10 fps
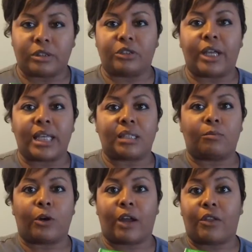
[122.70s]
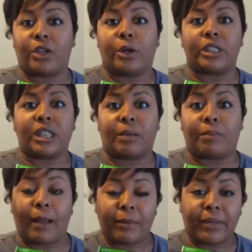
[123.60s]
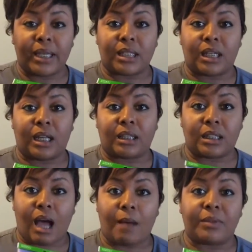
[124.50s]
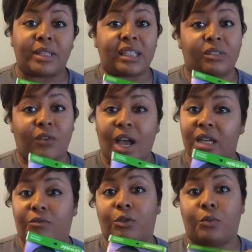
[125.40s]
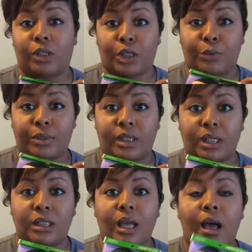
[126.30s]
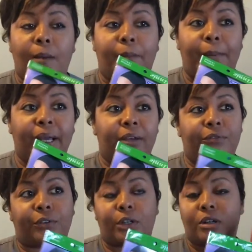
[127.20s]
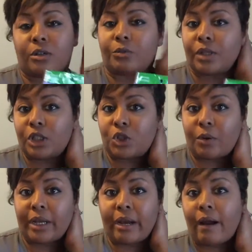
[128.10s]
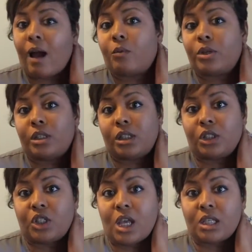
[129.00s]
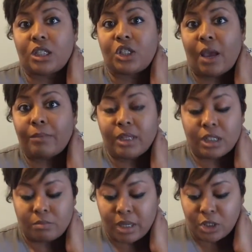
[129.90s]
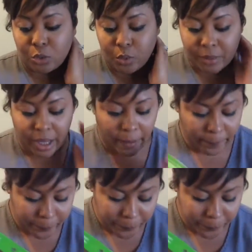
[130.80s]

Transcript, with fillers: you have some more hair that you can stick bobby pins in at the top, and that's fine if you want to use this. But for really short hair, I would suggest the Japanese Mesh Swim Cap.